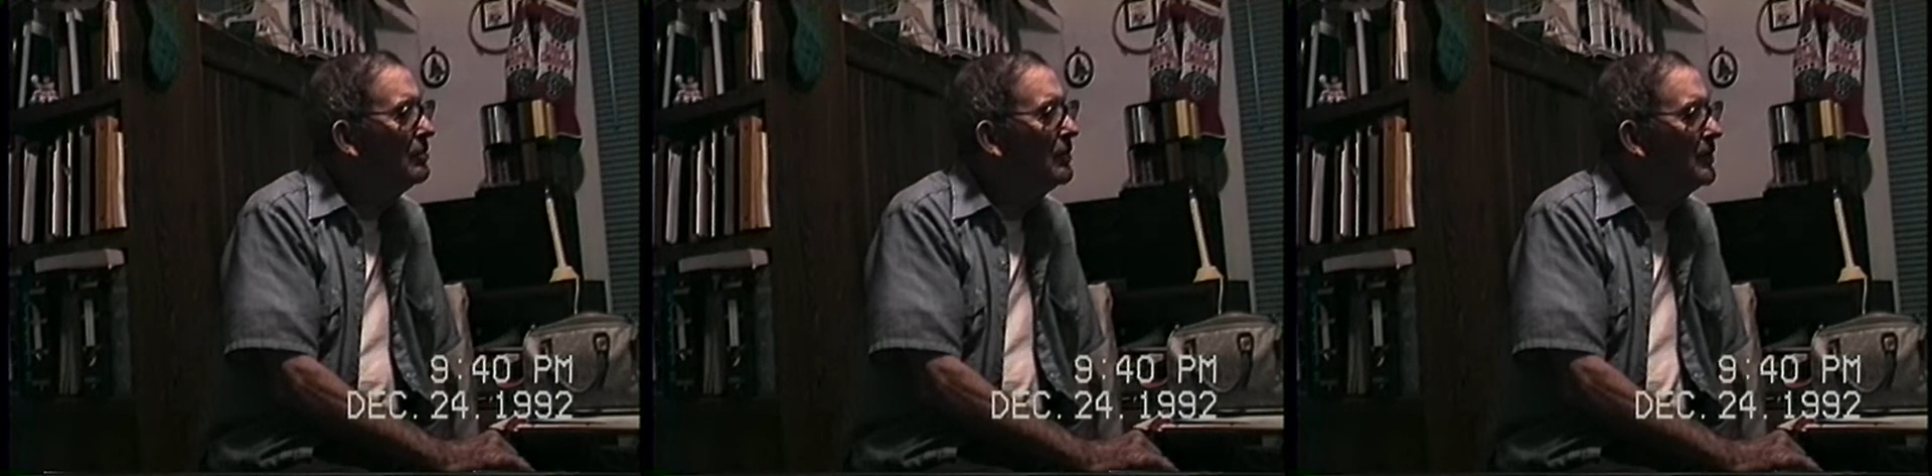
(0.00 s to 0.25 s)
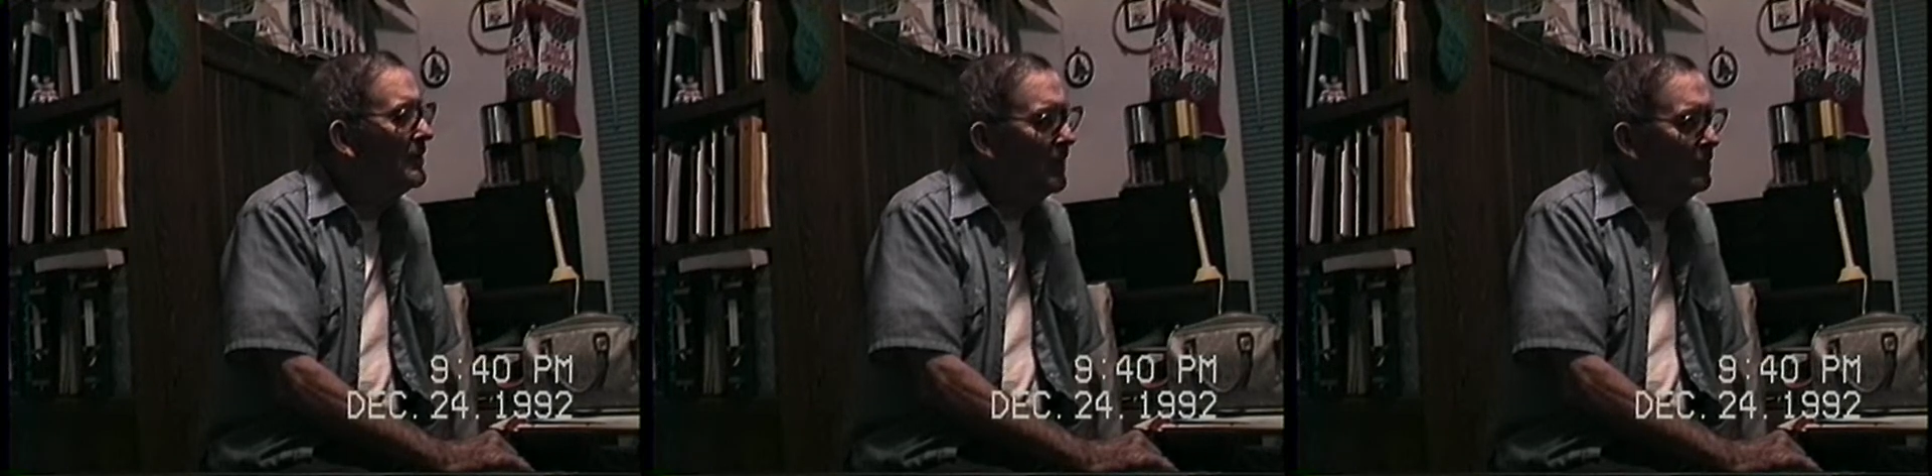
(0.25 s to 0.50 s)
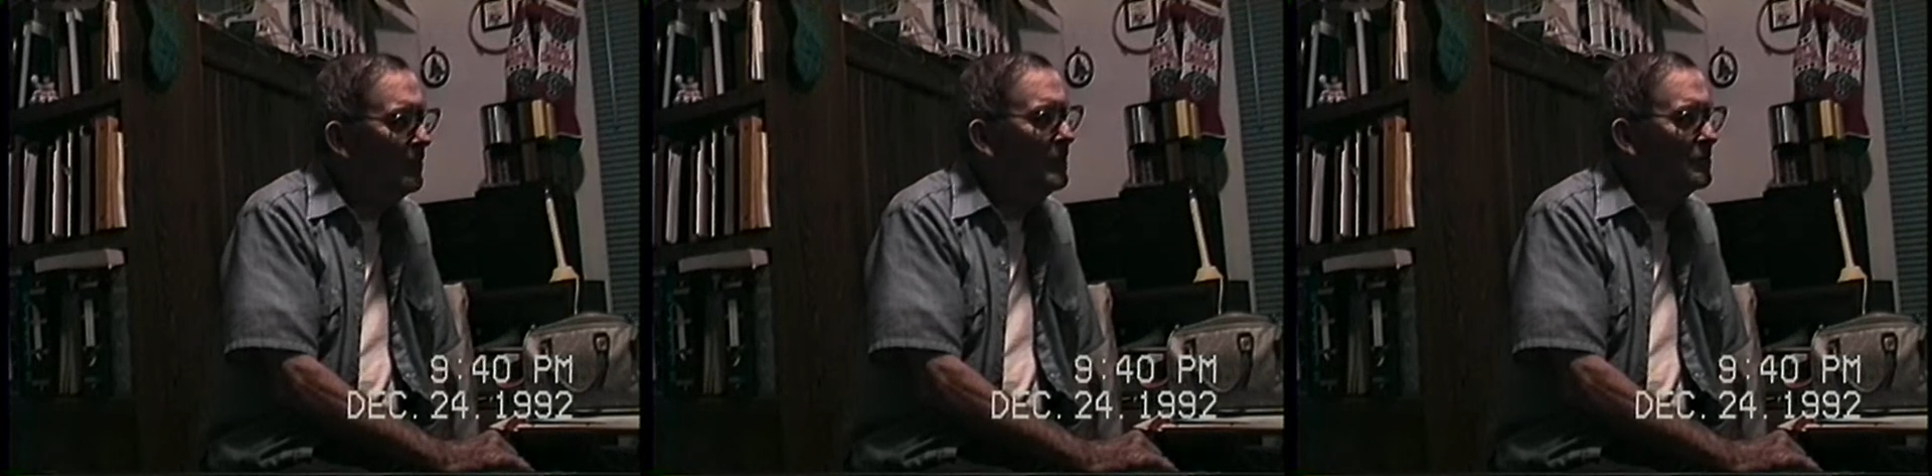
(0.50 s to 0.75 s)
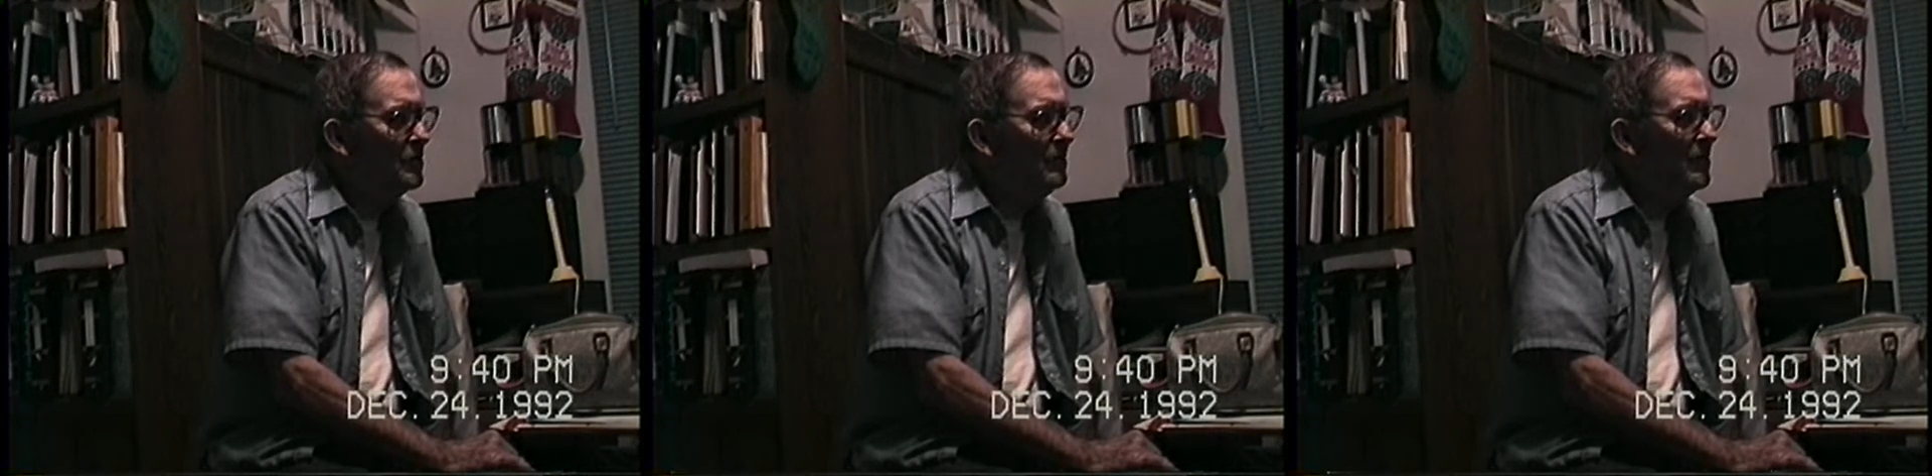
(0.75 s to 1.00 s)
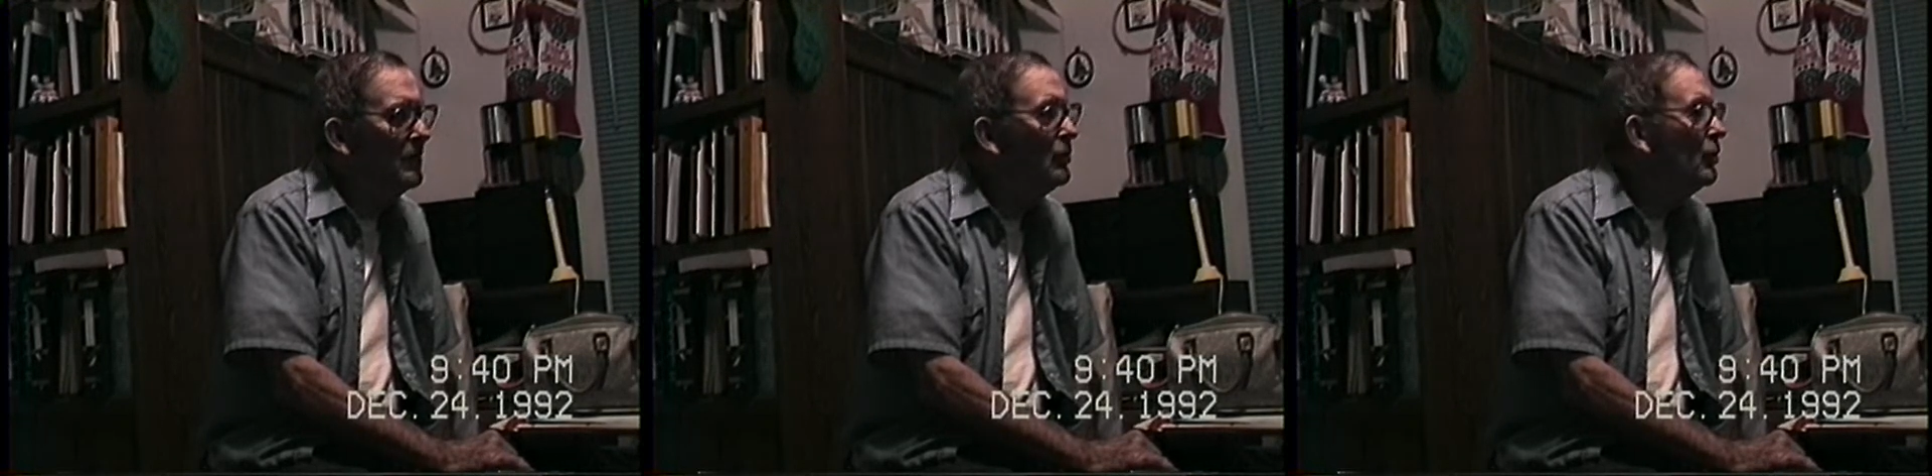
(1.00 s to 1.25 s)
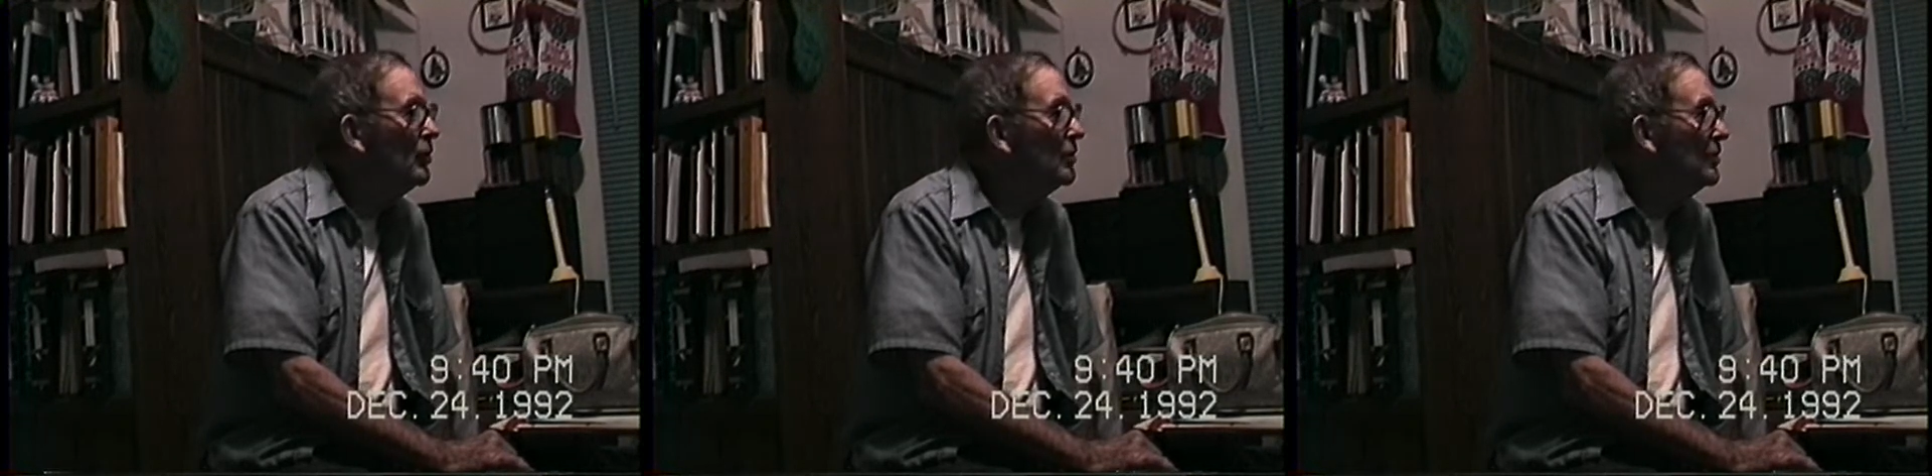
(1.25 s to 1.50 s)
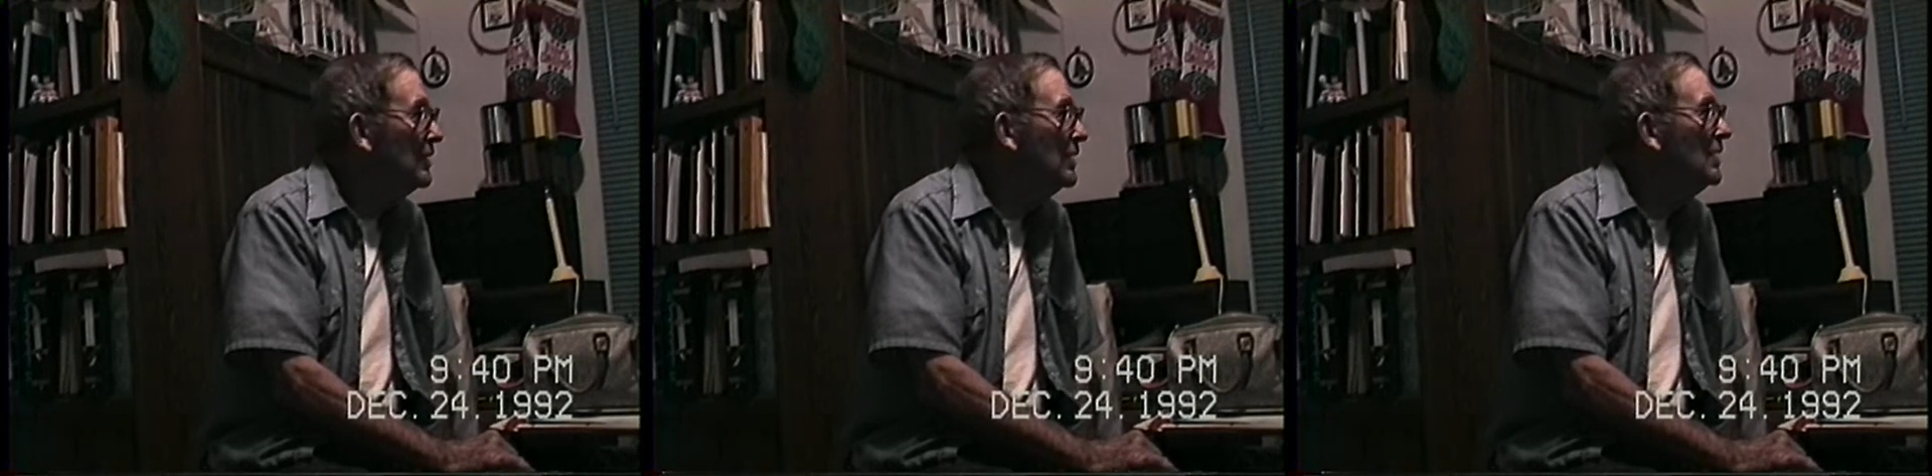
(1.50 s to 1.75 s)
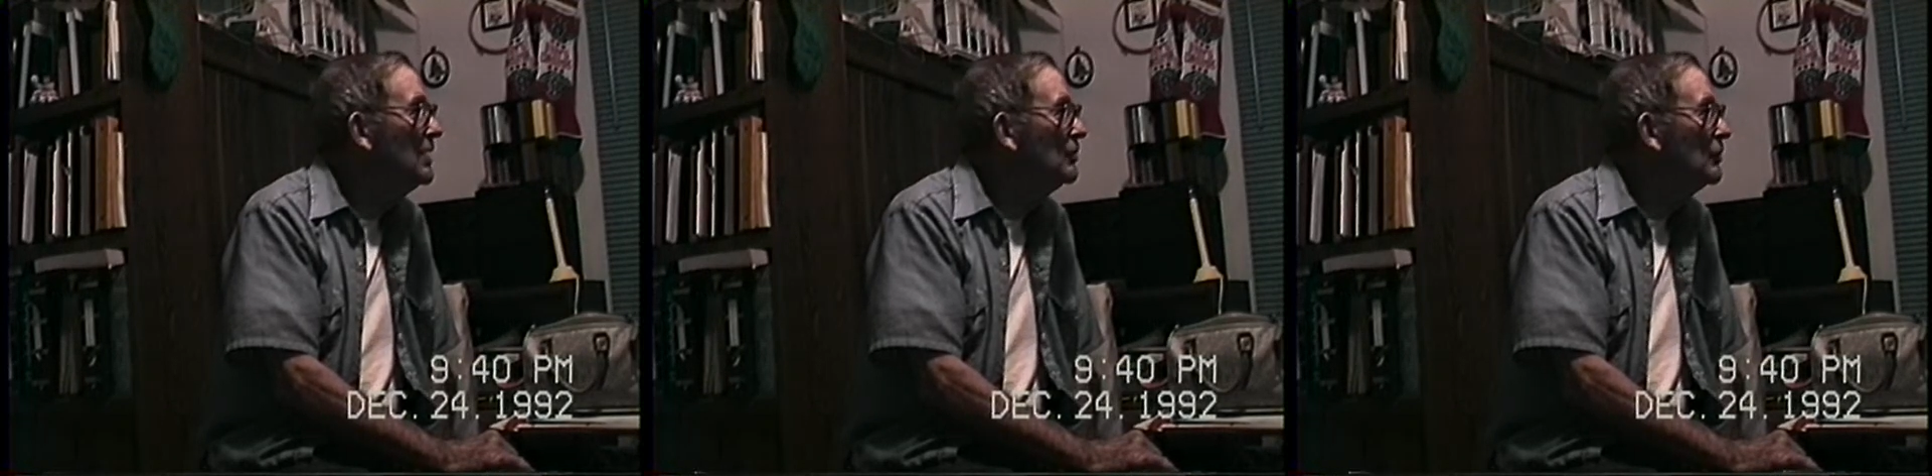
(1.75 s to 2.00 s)
but that must have been a warning to
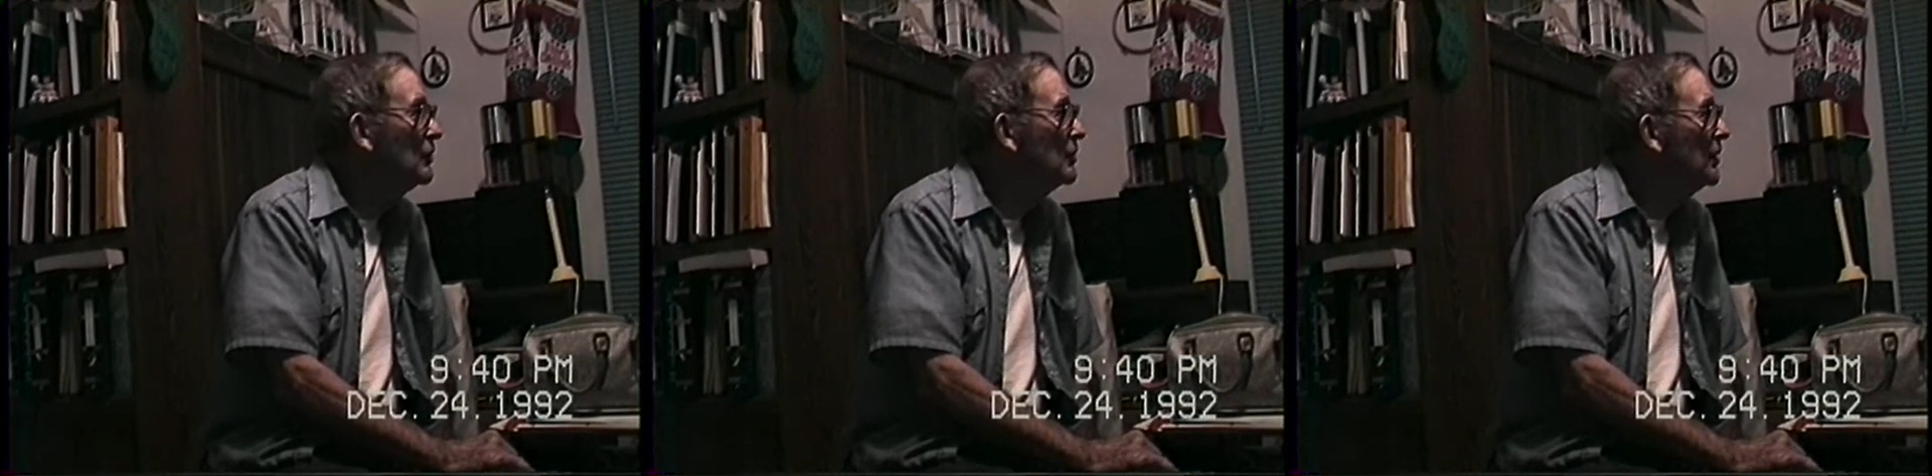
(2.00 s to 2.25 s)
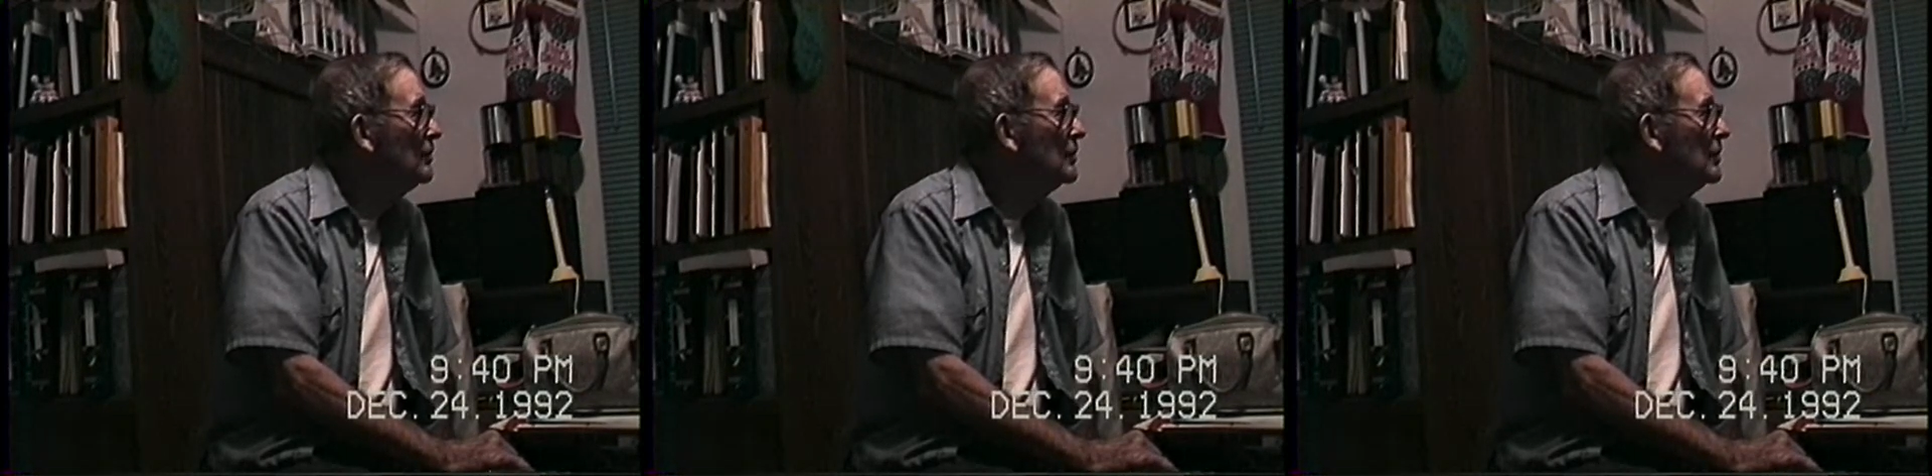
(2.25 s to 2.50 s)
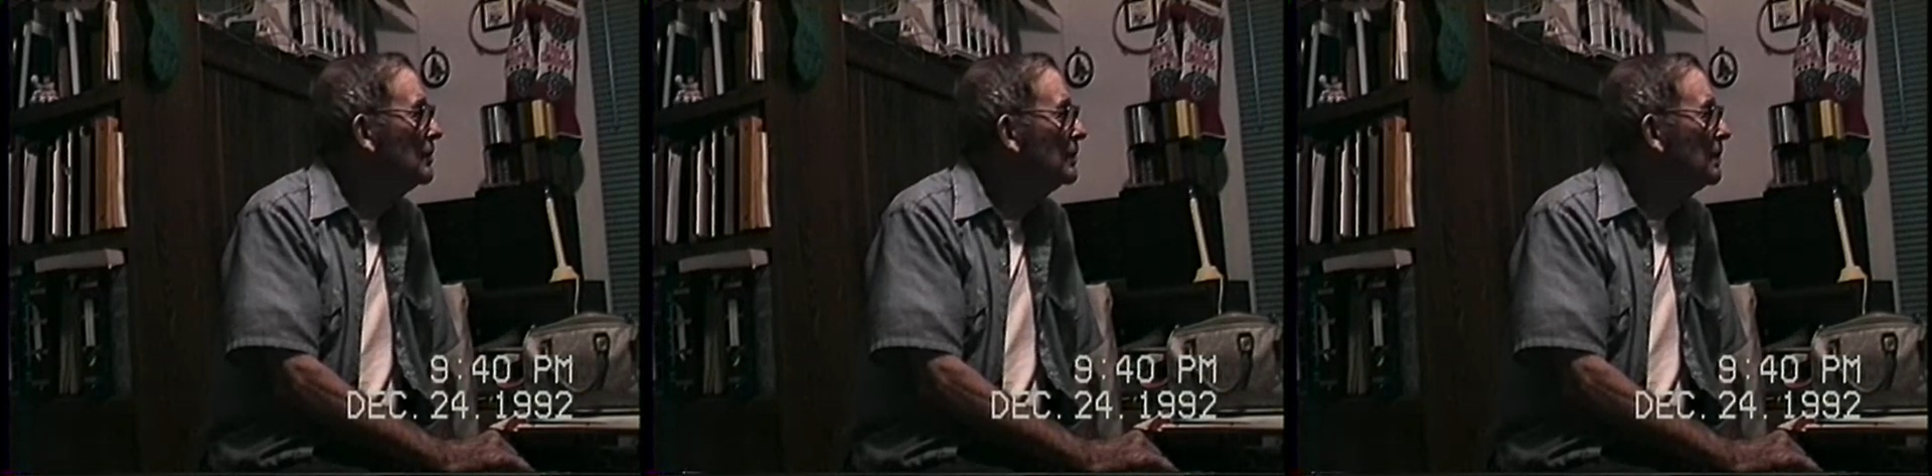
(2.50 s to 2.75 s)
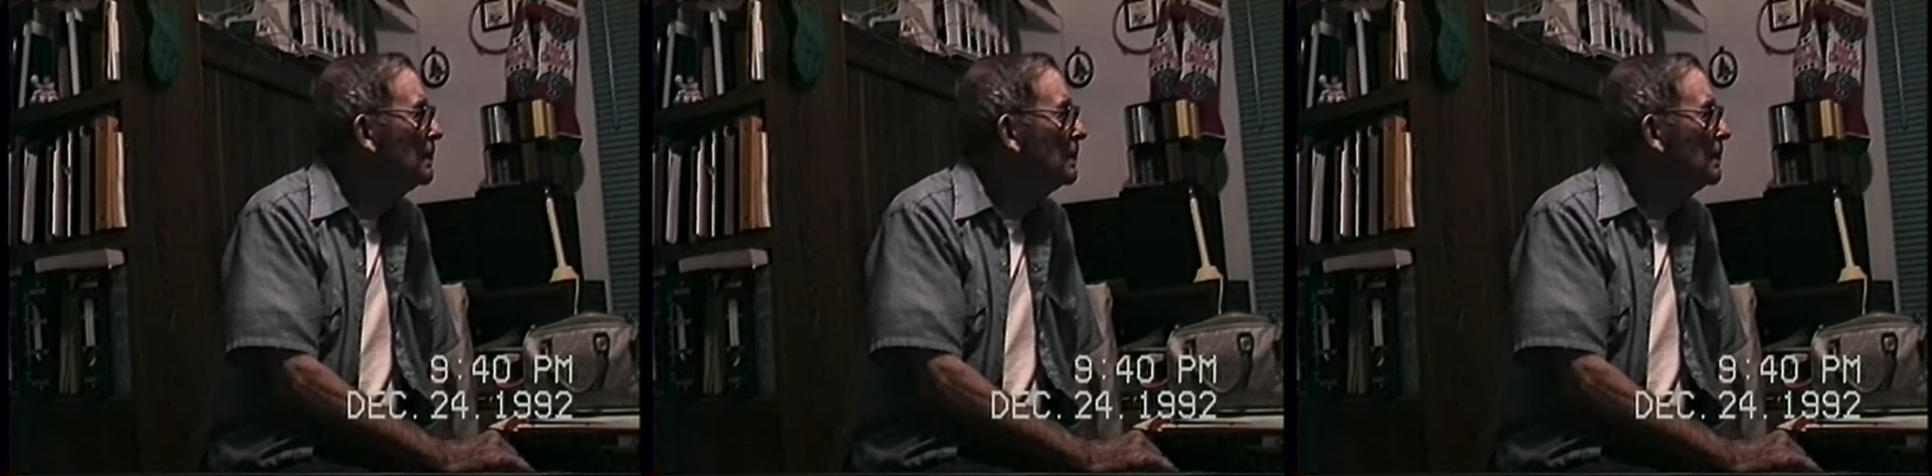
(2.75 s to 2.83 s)
him or something.